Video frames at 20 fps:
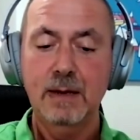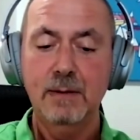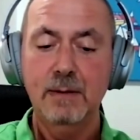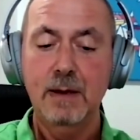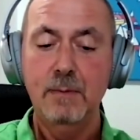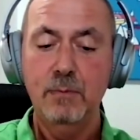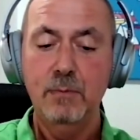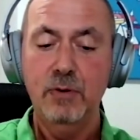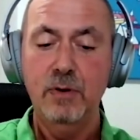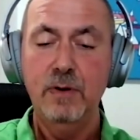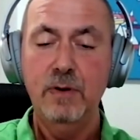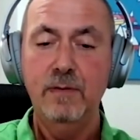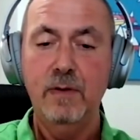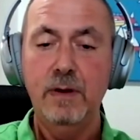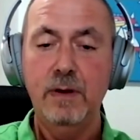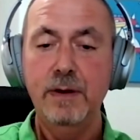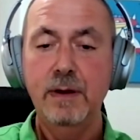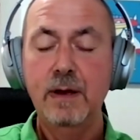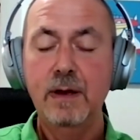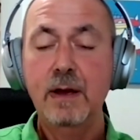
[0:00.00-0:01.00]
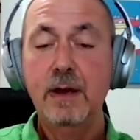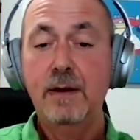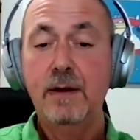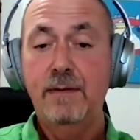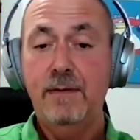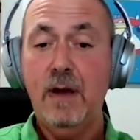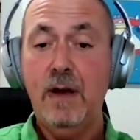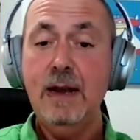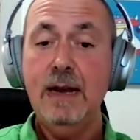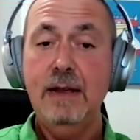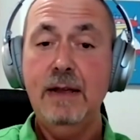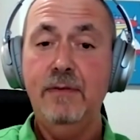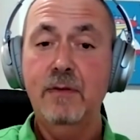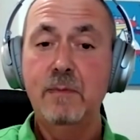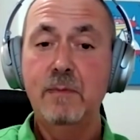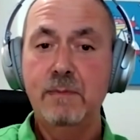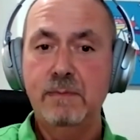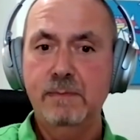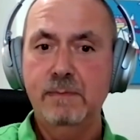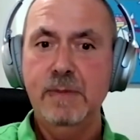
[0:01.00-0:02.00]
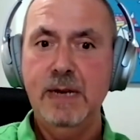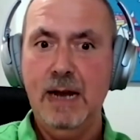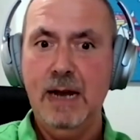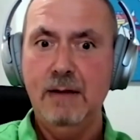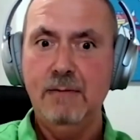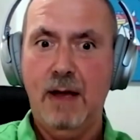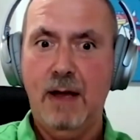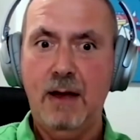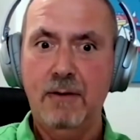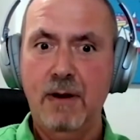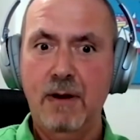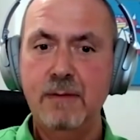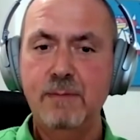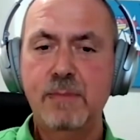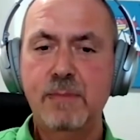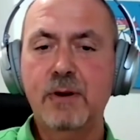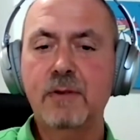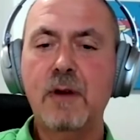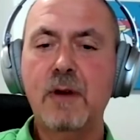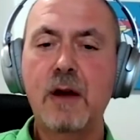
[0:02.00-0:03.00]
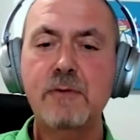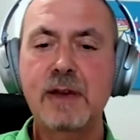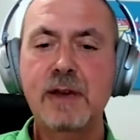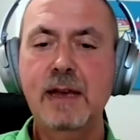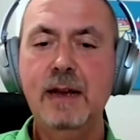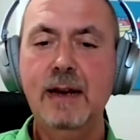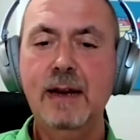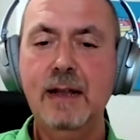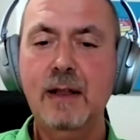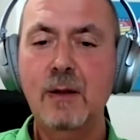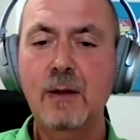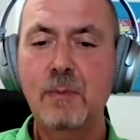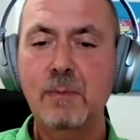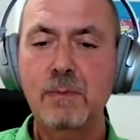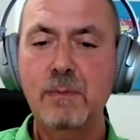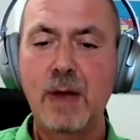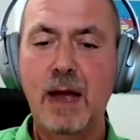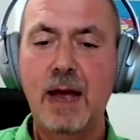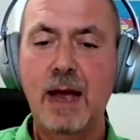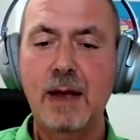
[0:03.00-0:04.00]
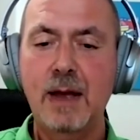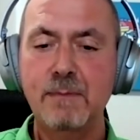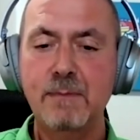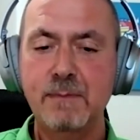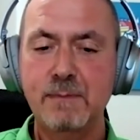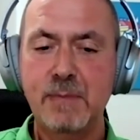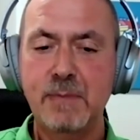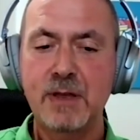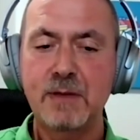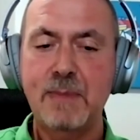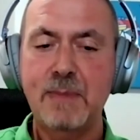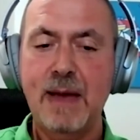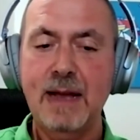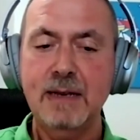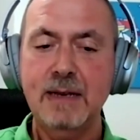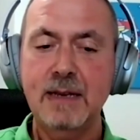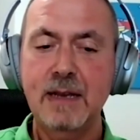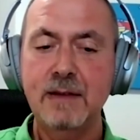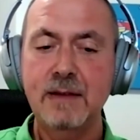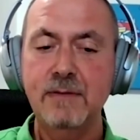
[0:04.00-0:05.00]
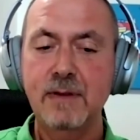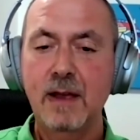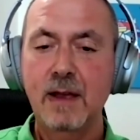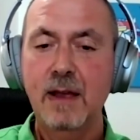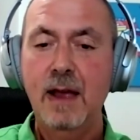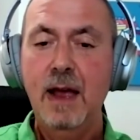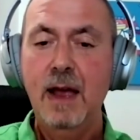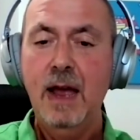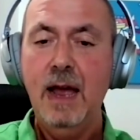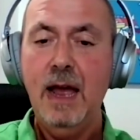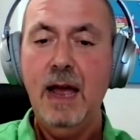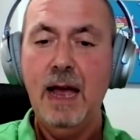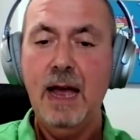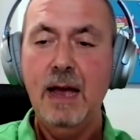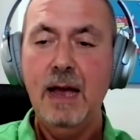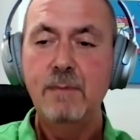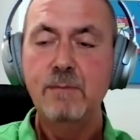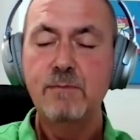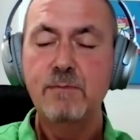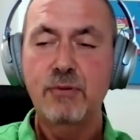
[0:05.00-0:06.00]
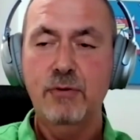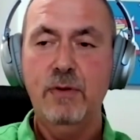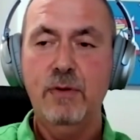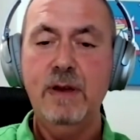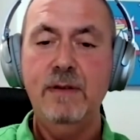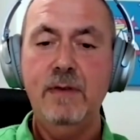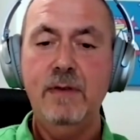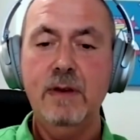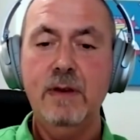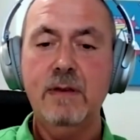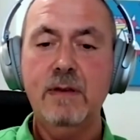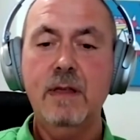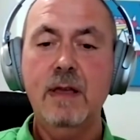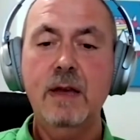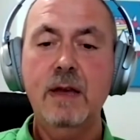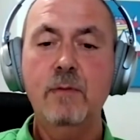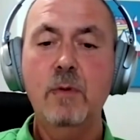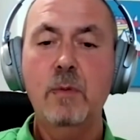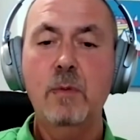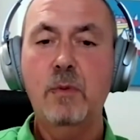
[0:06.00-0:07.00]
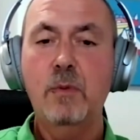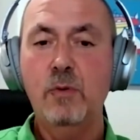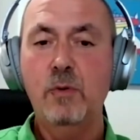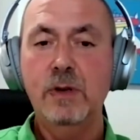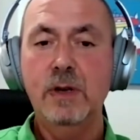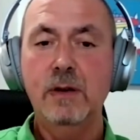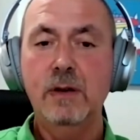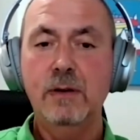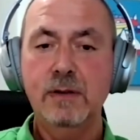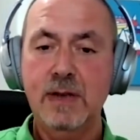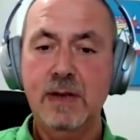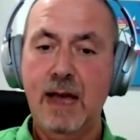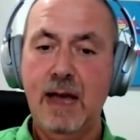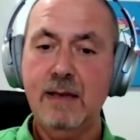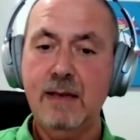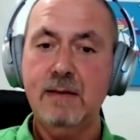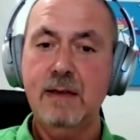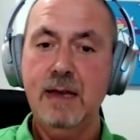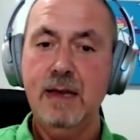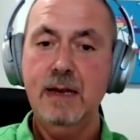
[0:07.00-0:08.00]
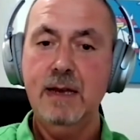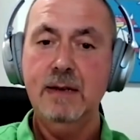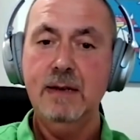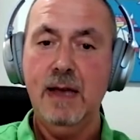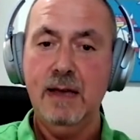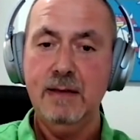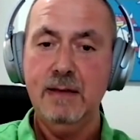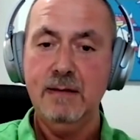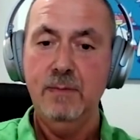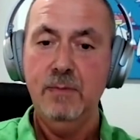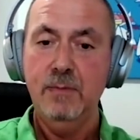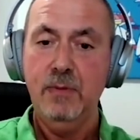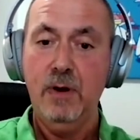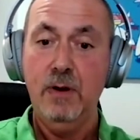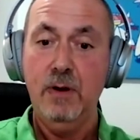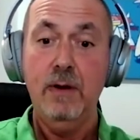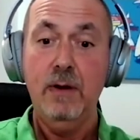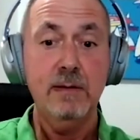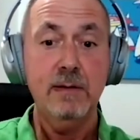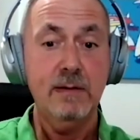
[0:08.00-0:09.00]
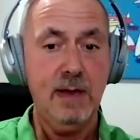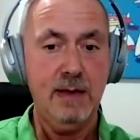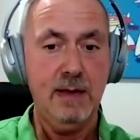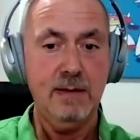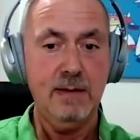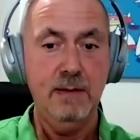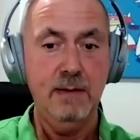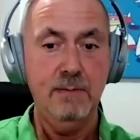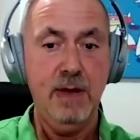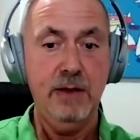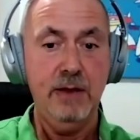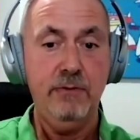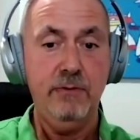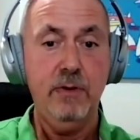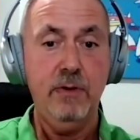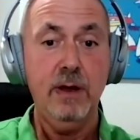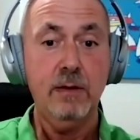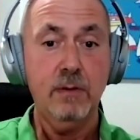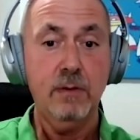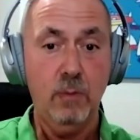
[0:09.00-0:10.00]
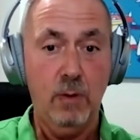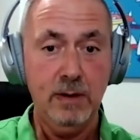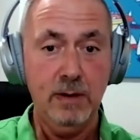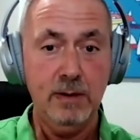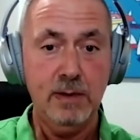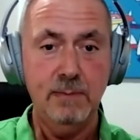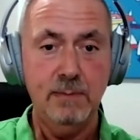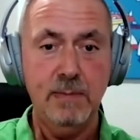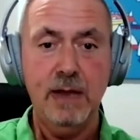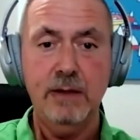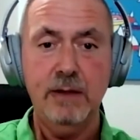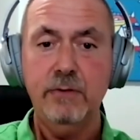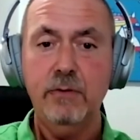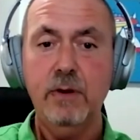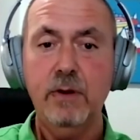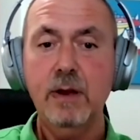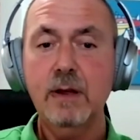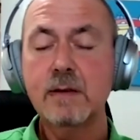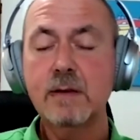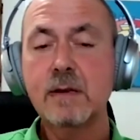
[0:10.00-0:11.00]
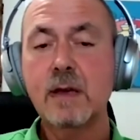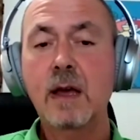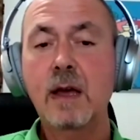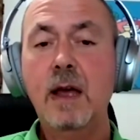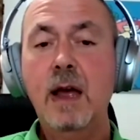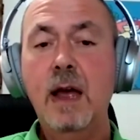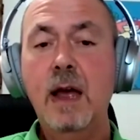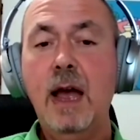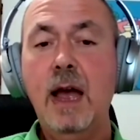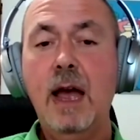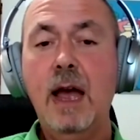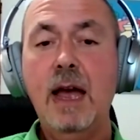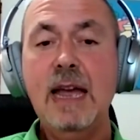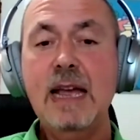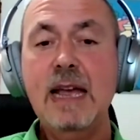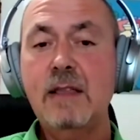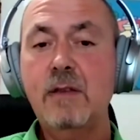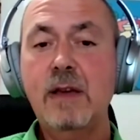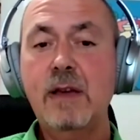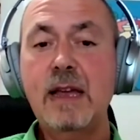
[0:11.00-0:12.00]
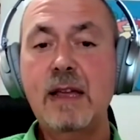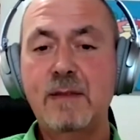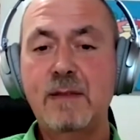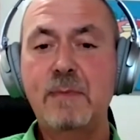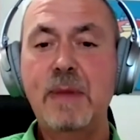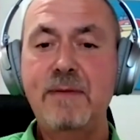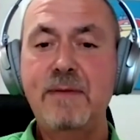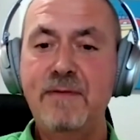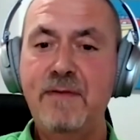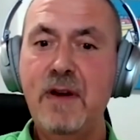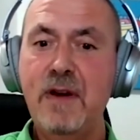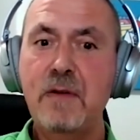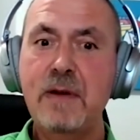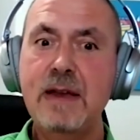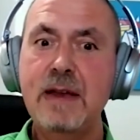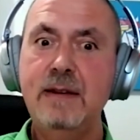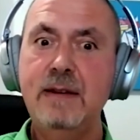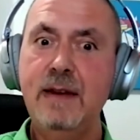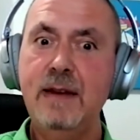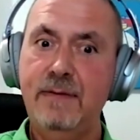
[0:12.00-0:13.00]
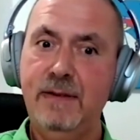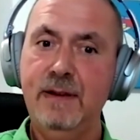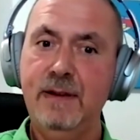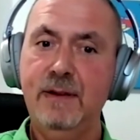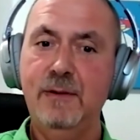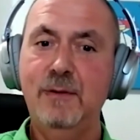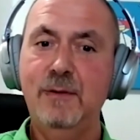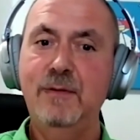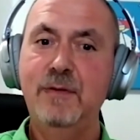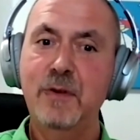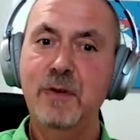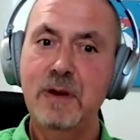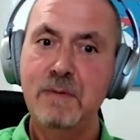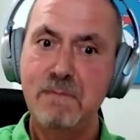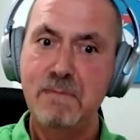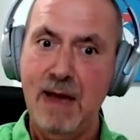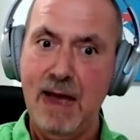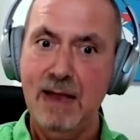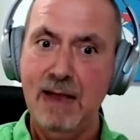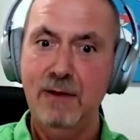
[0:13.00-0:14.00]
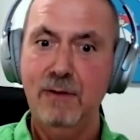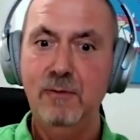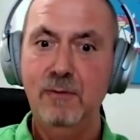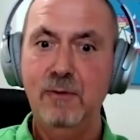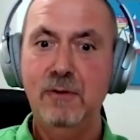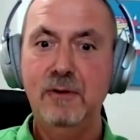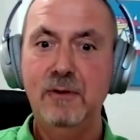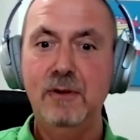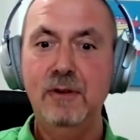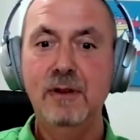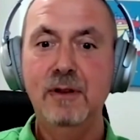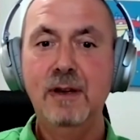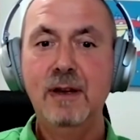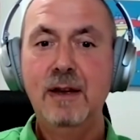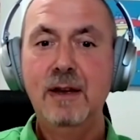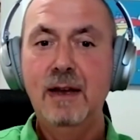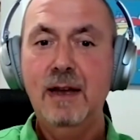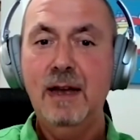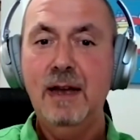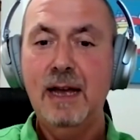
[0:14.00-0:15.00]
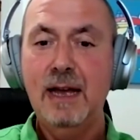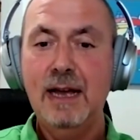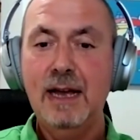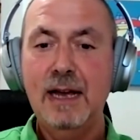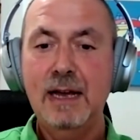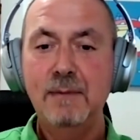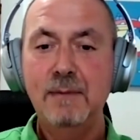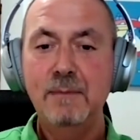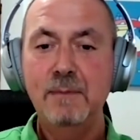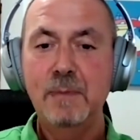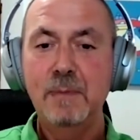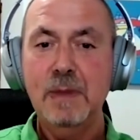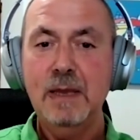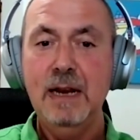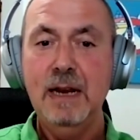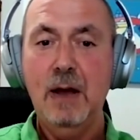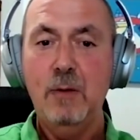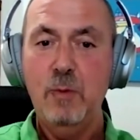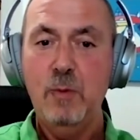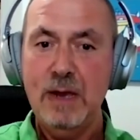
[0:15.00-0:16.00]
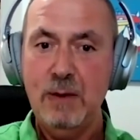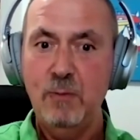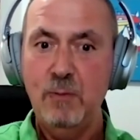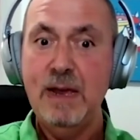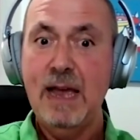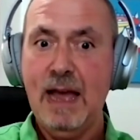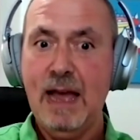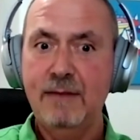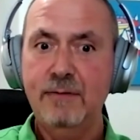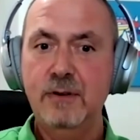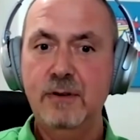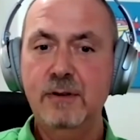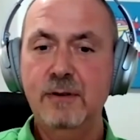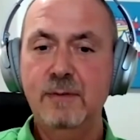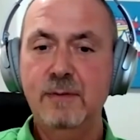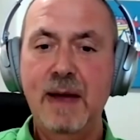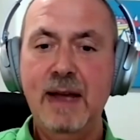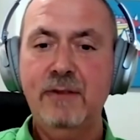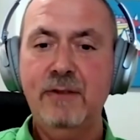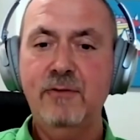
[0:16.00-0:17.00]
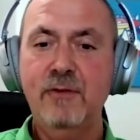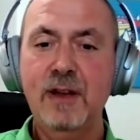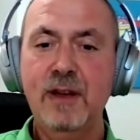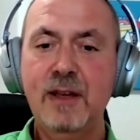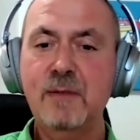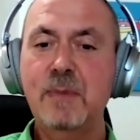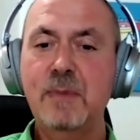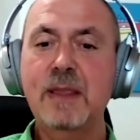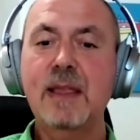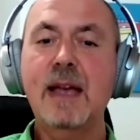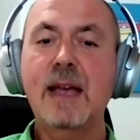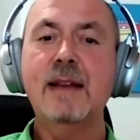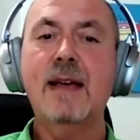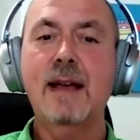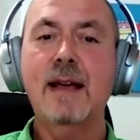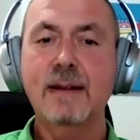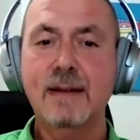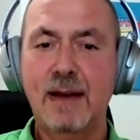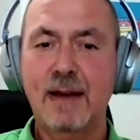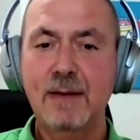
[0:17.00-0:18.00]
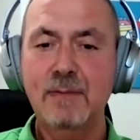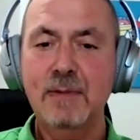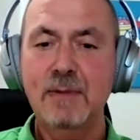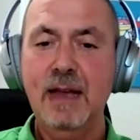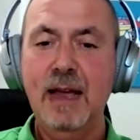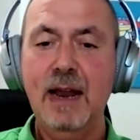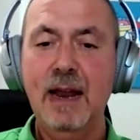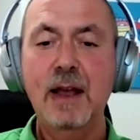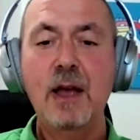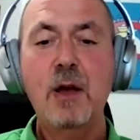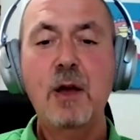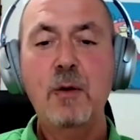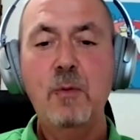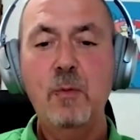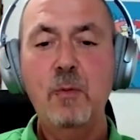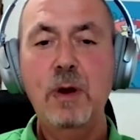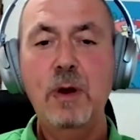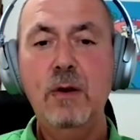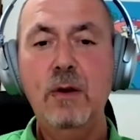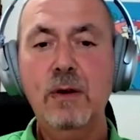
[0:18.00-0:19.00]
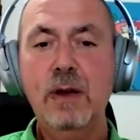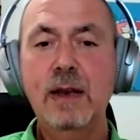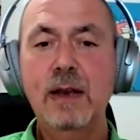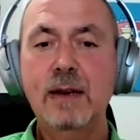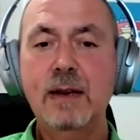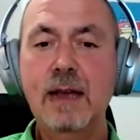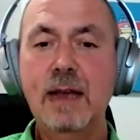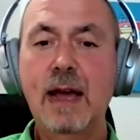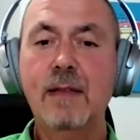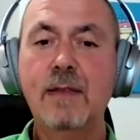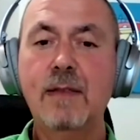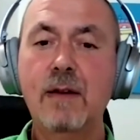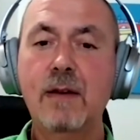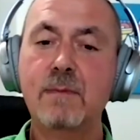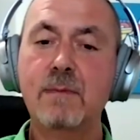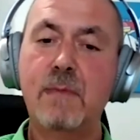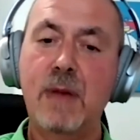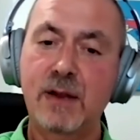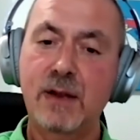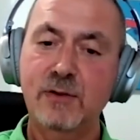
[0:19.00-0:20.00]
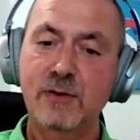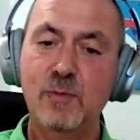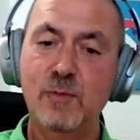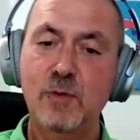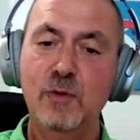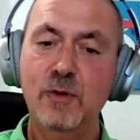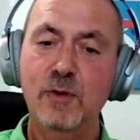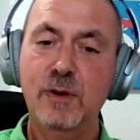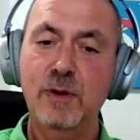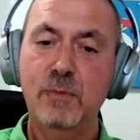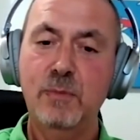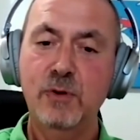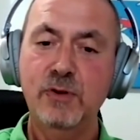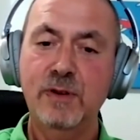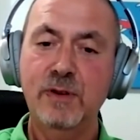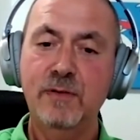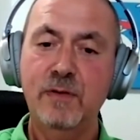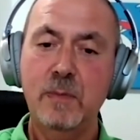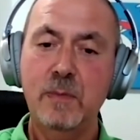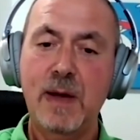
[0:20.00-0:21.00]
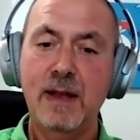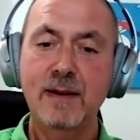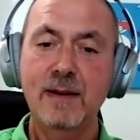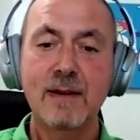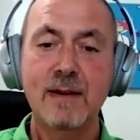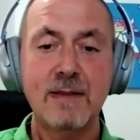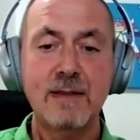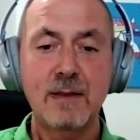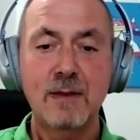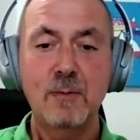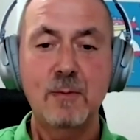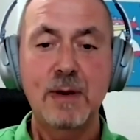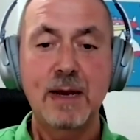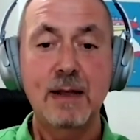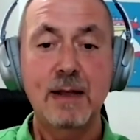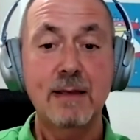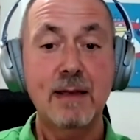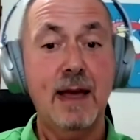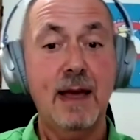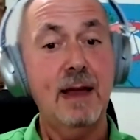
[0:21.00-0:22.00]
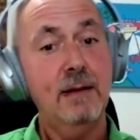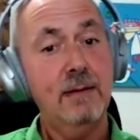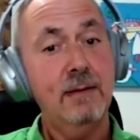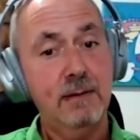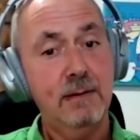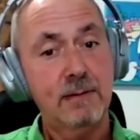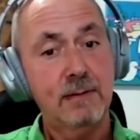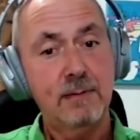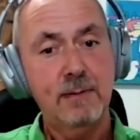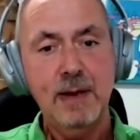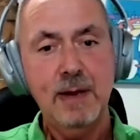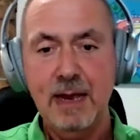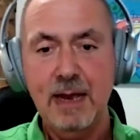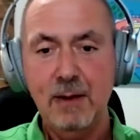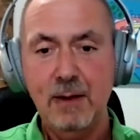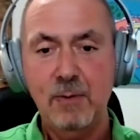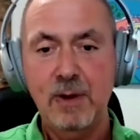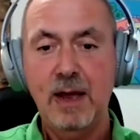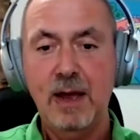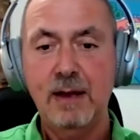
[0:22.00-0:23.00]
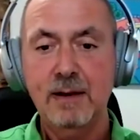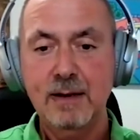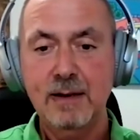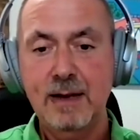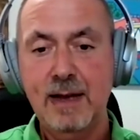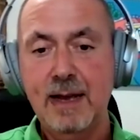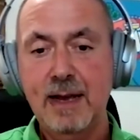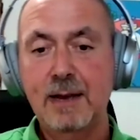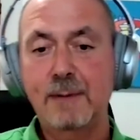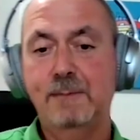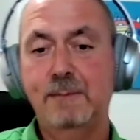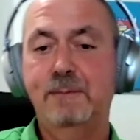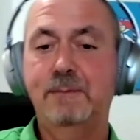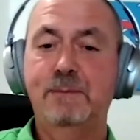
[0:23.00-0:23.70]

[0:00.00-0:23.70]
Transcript: improve on. Finally, from our own parochial little perspective, previously reporting on testing progress, testing metrics, quality metrics, it's been very difficult, very manual. We have good metrics, but they take time to get. We're looking to get those much more at a push of a button so that we can say, oh, here we are today.